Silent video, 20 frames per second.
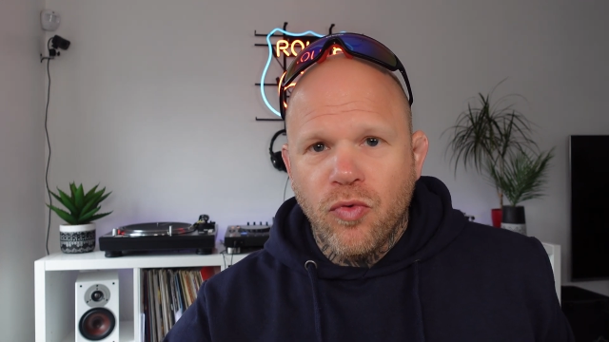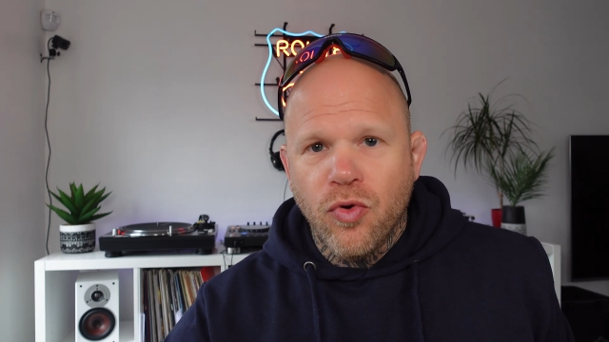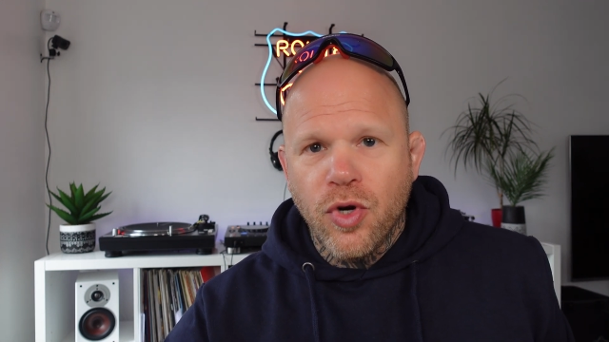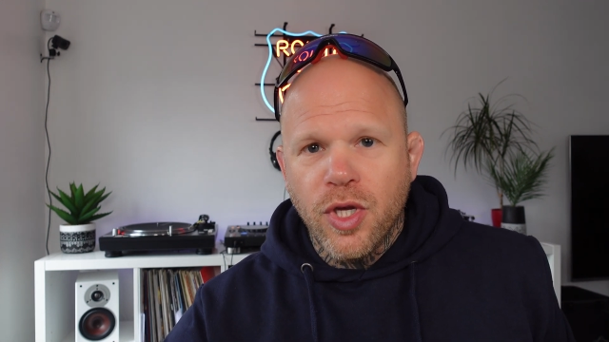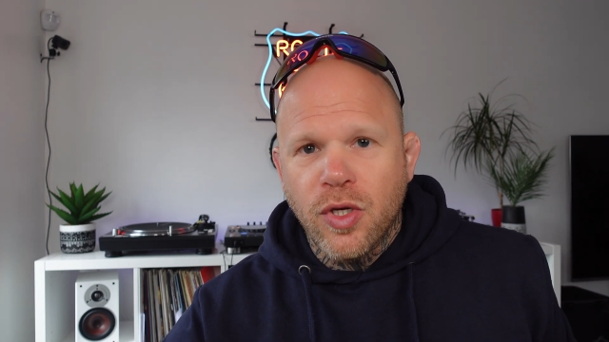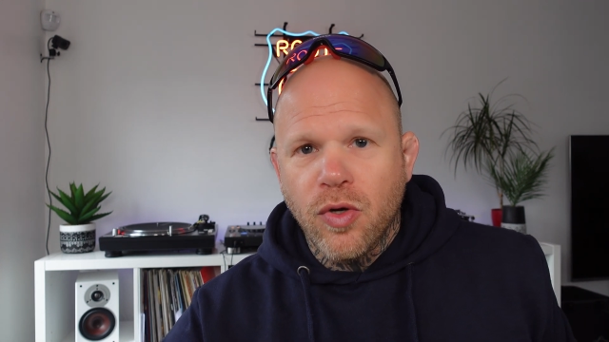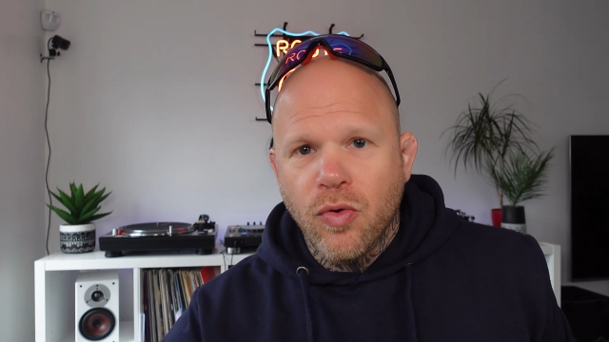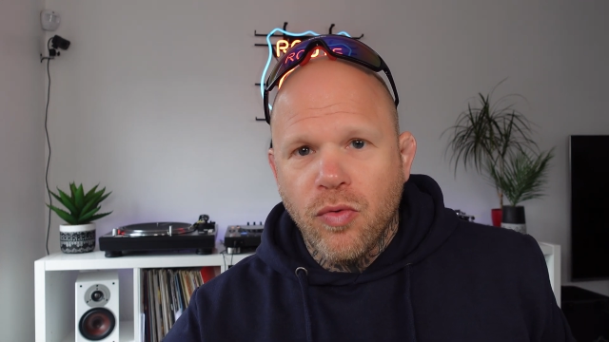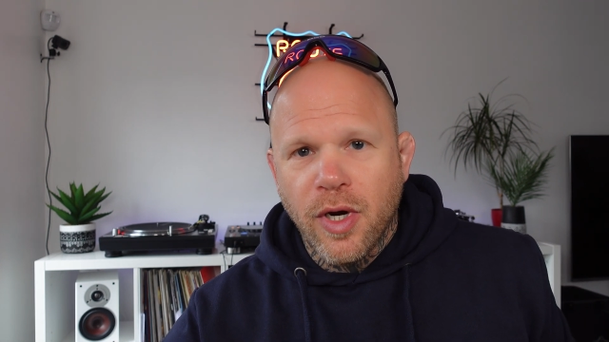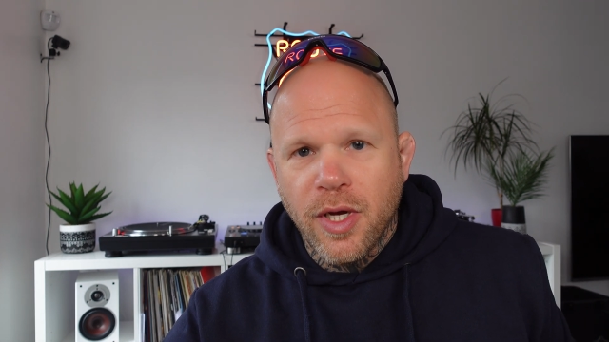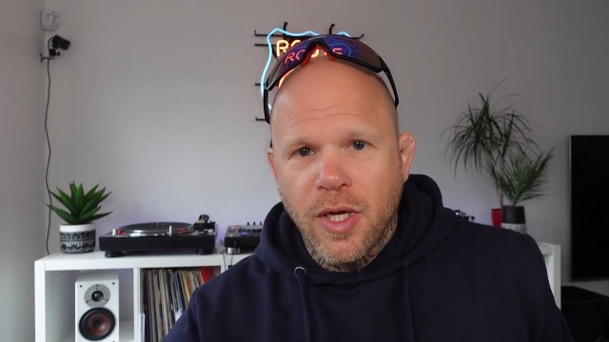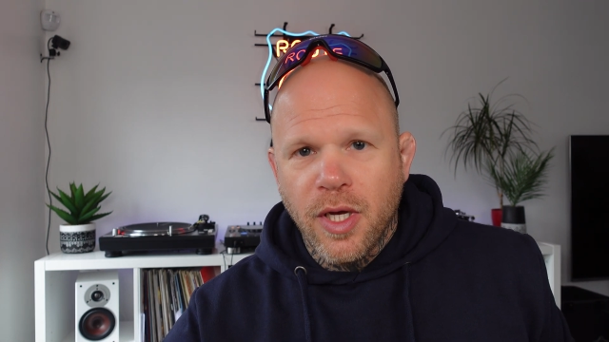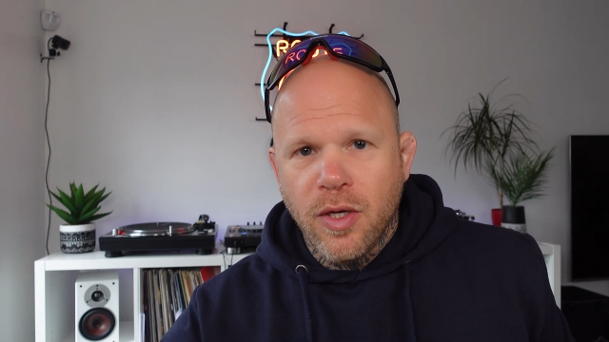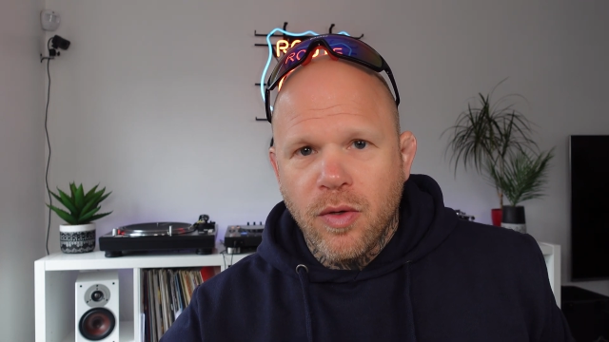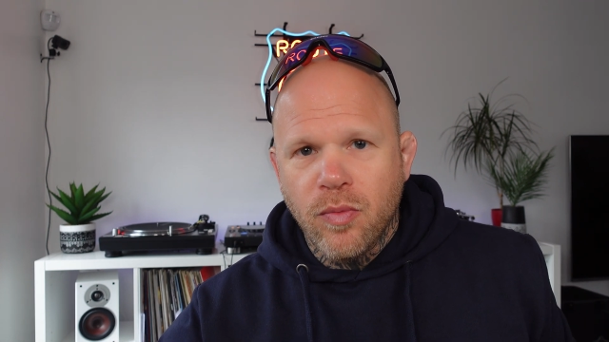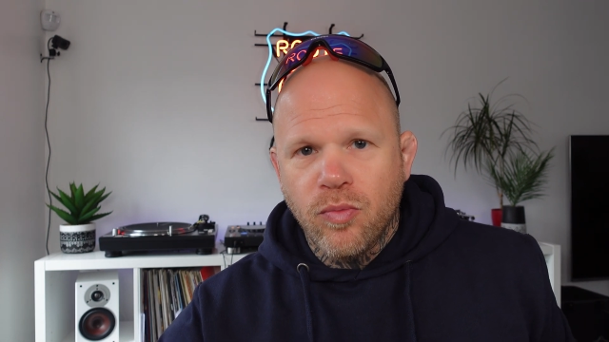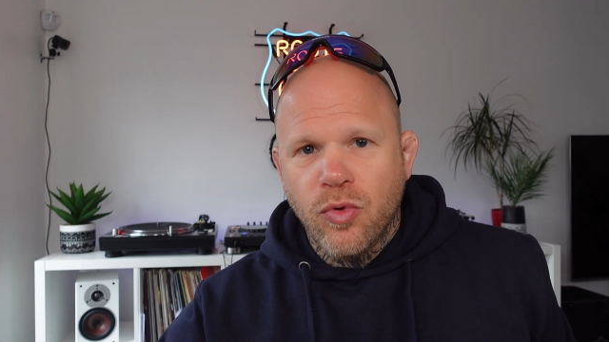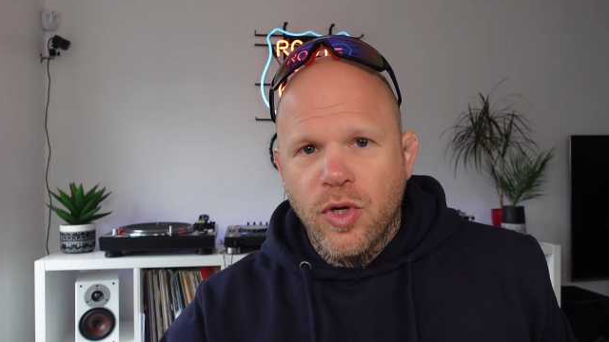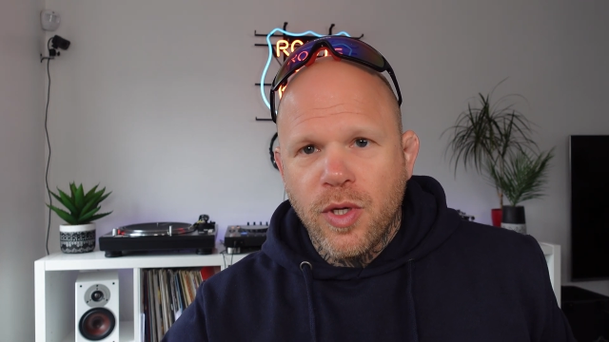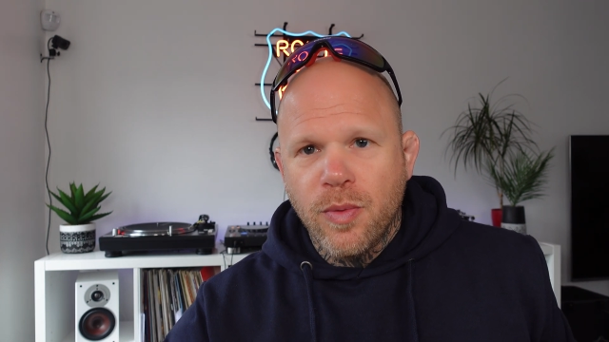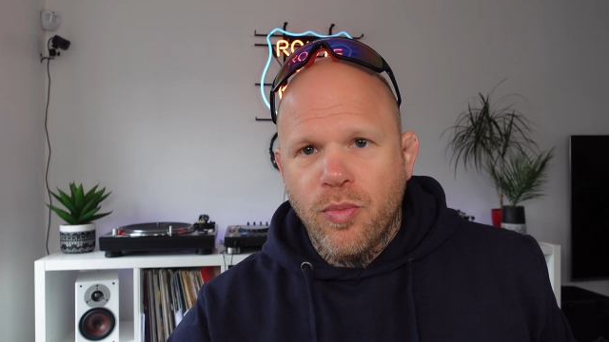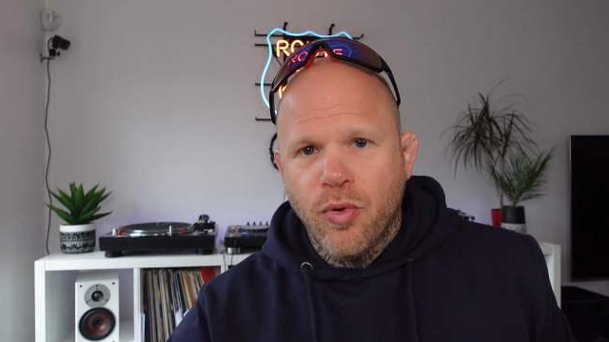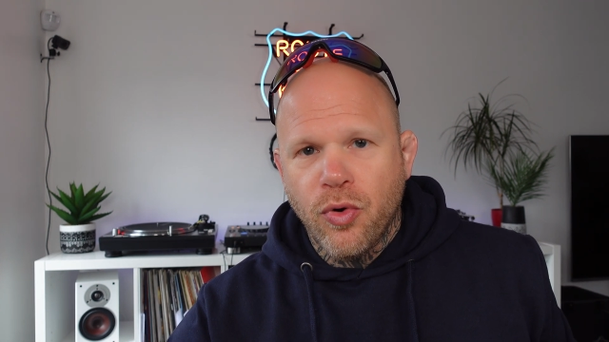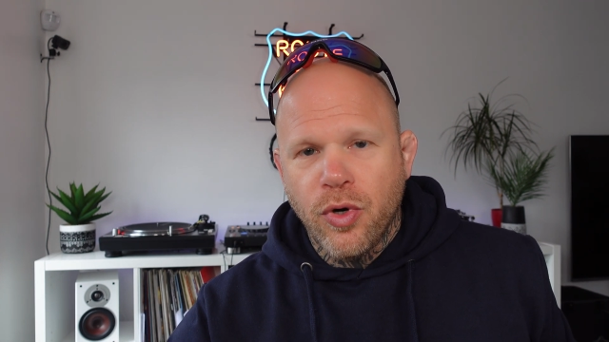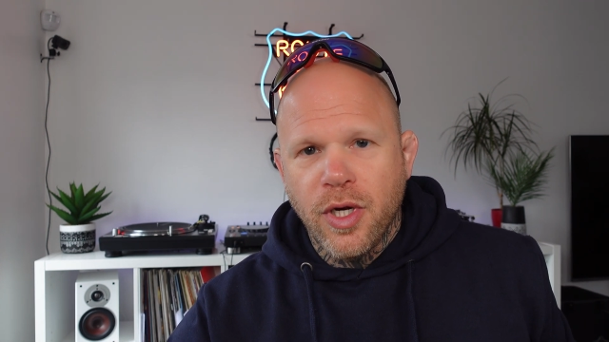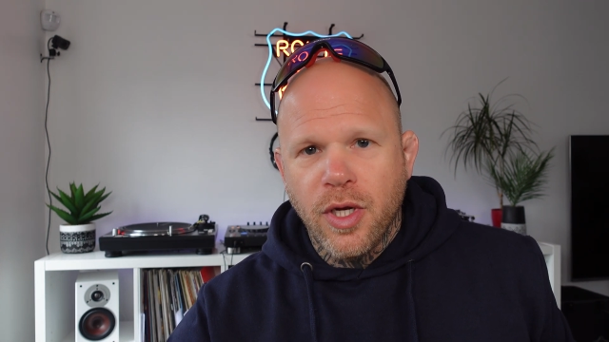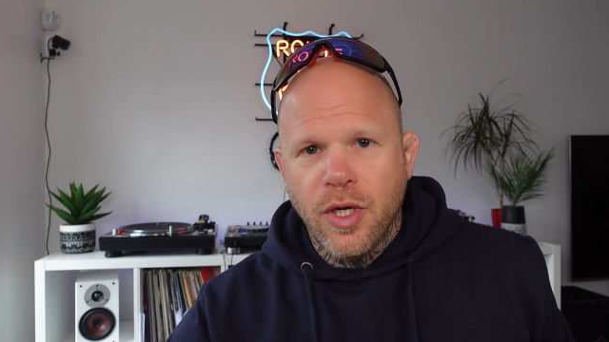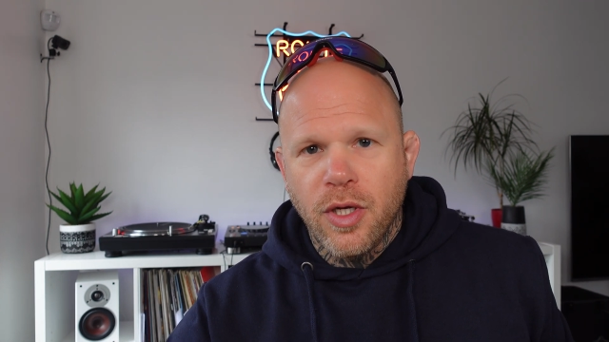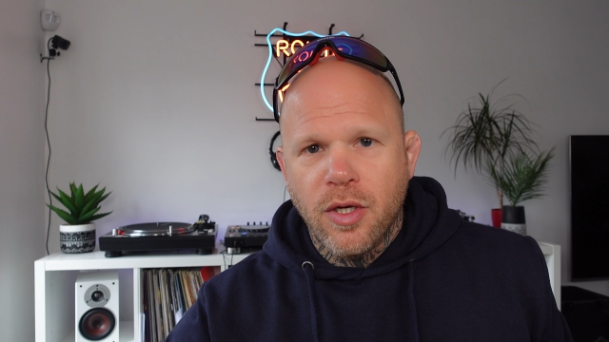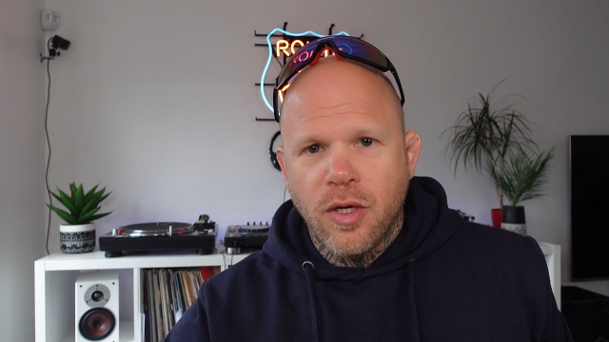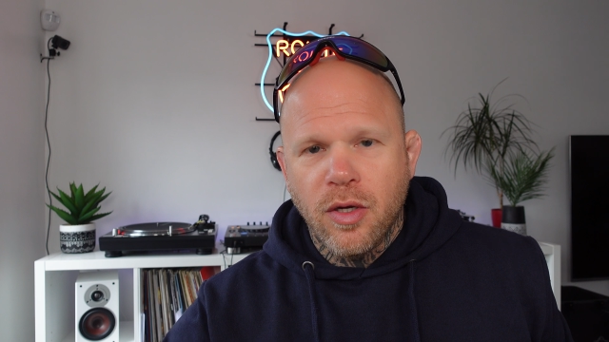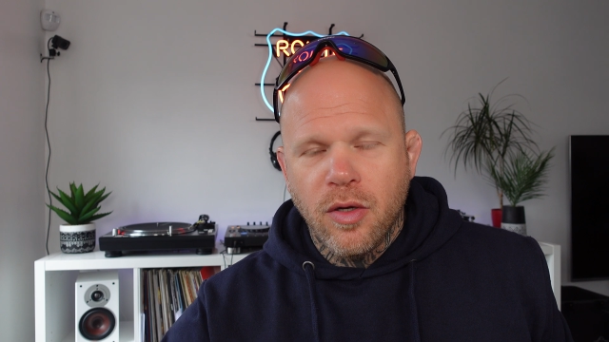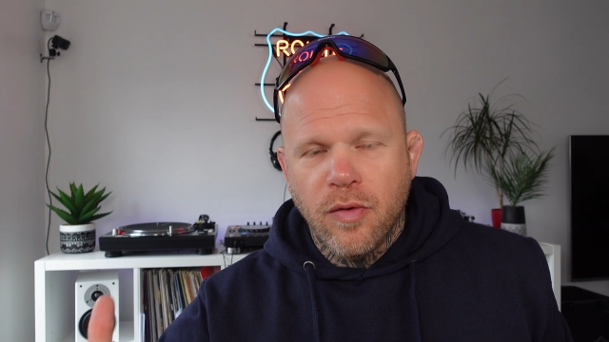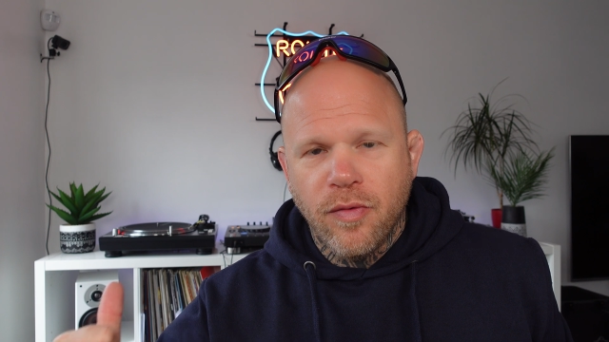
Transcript: recreated and reprinted